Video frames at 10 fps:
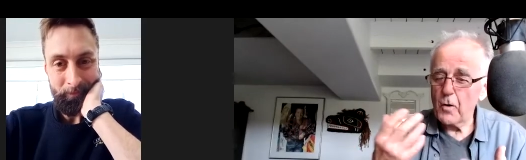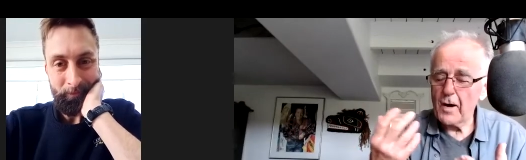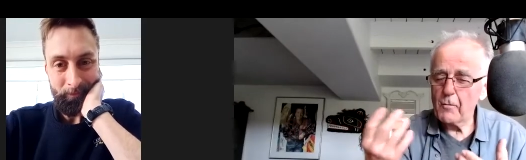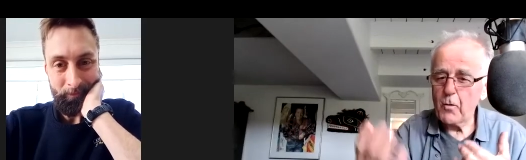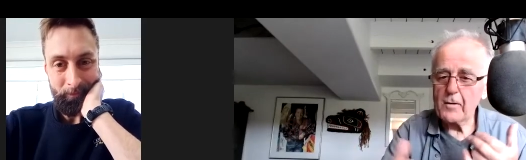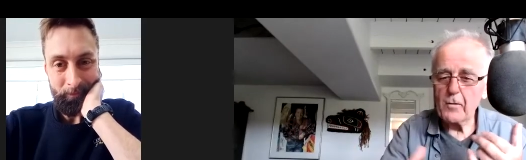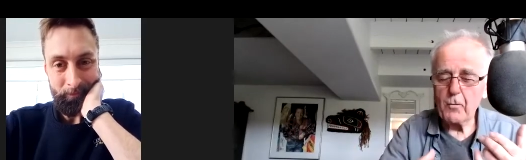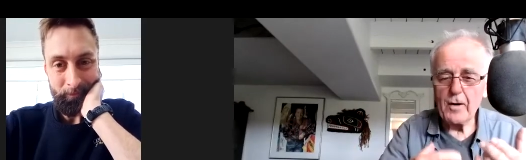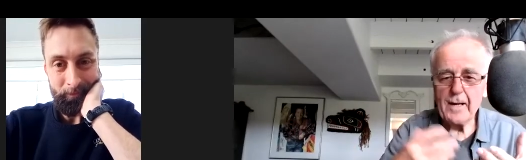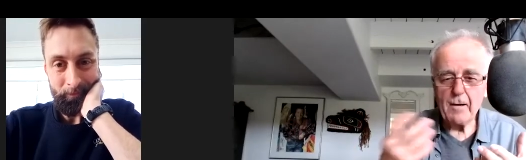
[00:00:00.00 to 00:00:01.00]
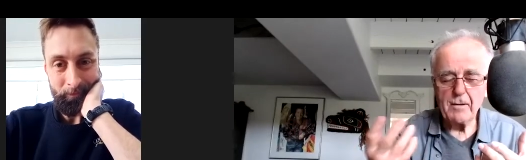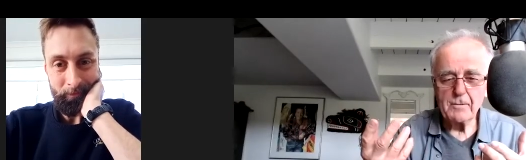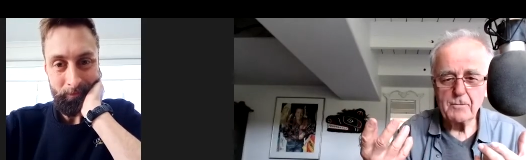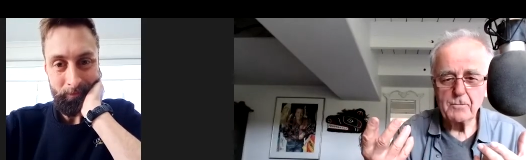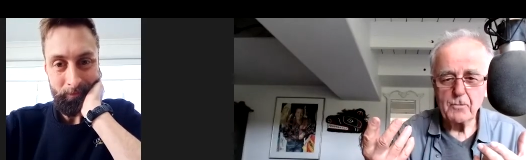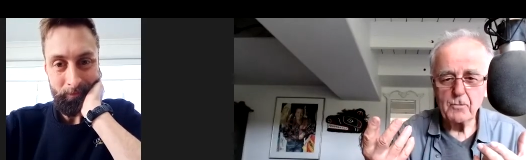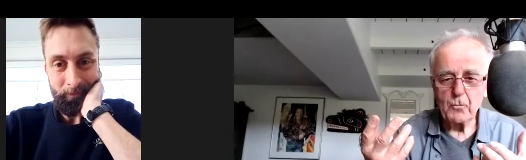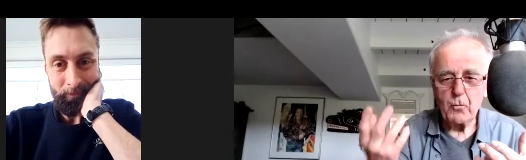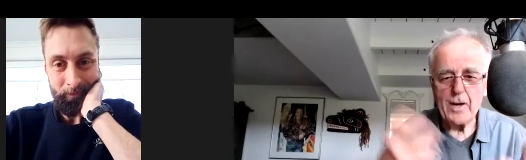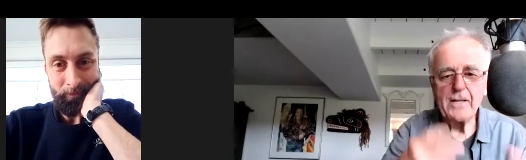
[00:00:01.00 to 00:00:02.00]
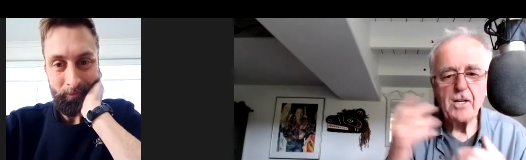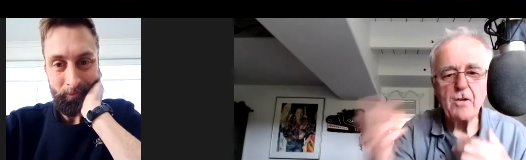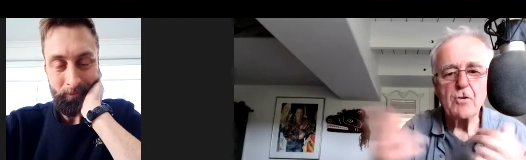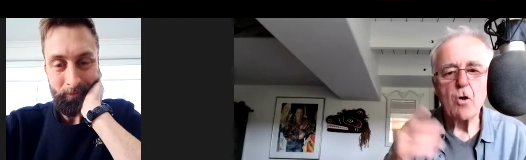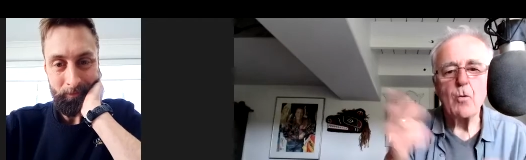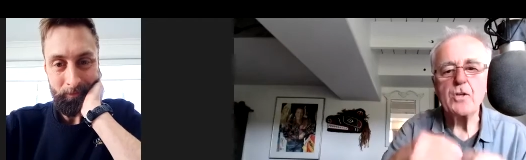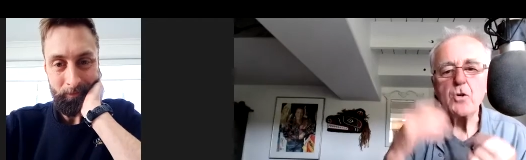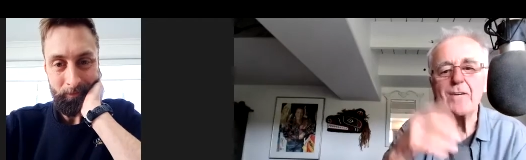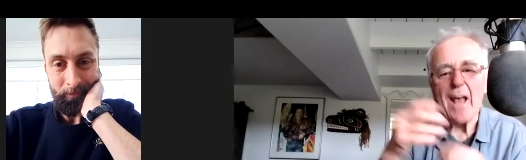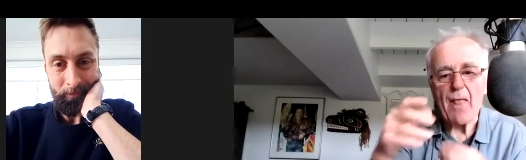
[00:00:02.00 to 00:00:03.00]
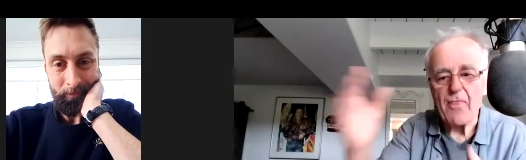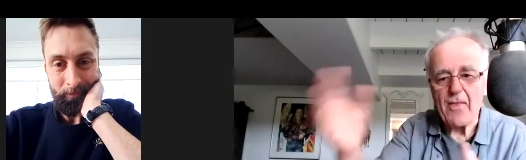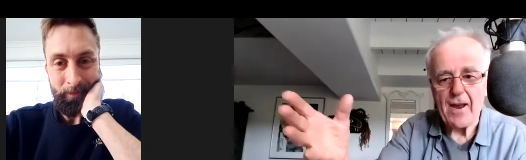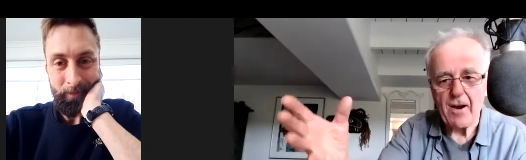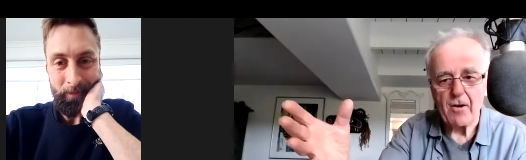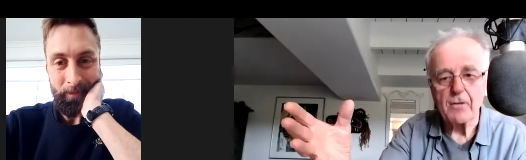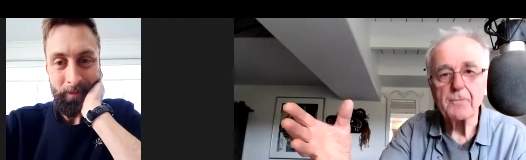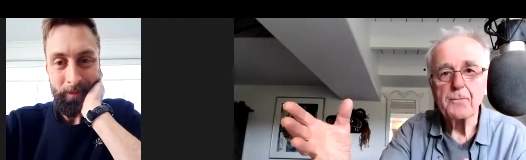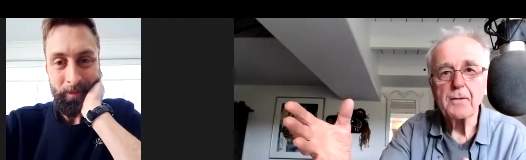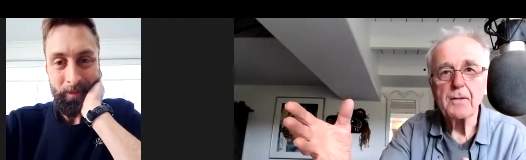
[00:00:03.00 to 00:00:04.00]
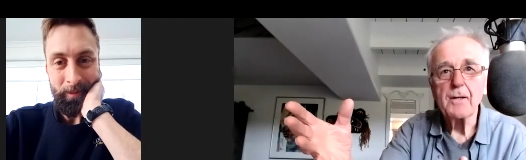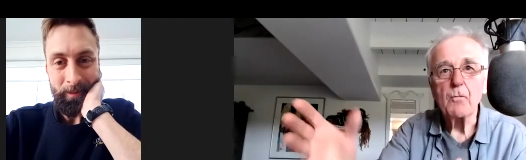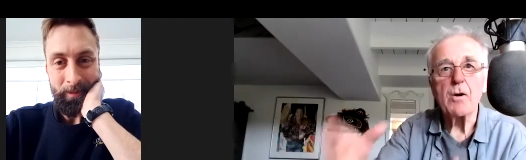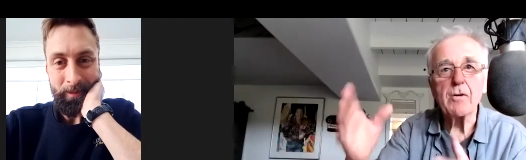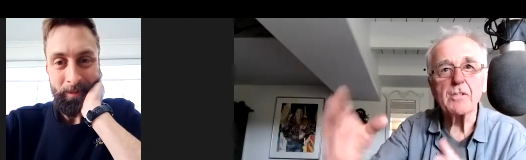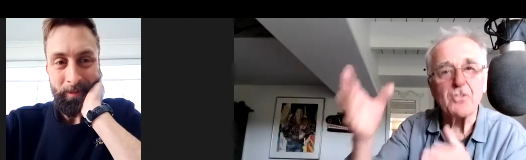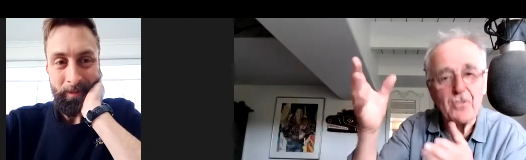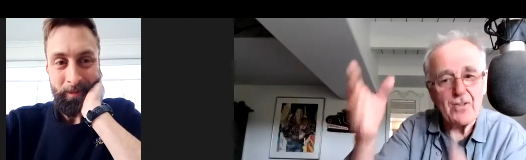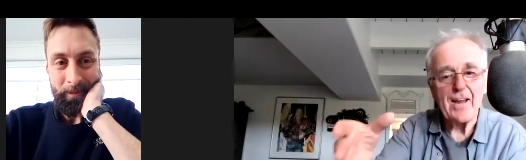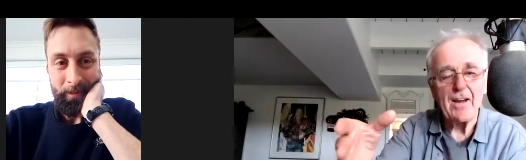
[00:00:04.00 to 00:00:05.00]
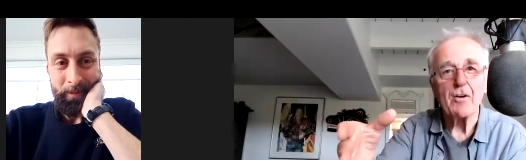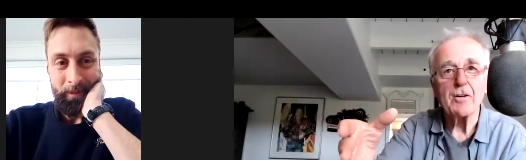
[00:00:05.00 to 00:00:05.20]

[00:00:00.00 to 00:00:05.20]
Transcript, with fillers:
Speaker 1: What what when do you know when you get there? Where is there?